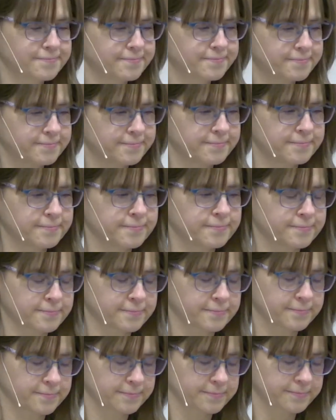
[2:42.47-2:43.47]

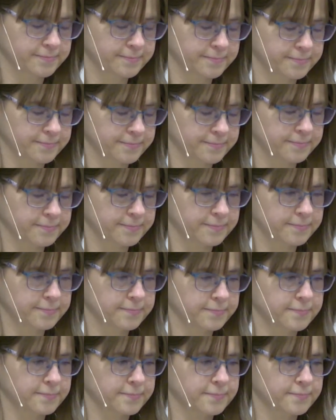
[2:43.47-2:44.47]

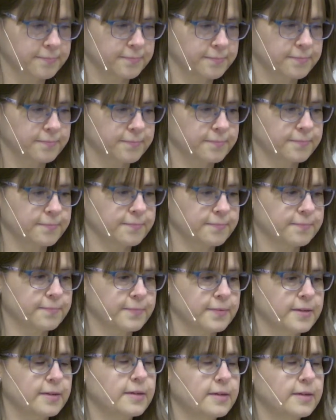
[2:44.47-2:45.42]
Nothing is said.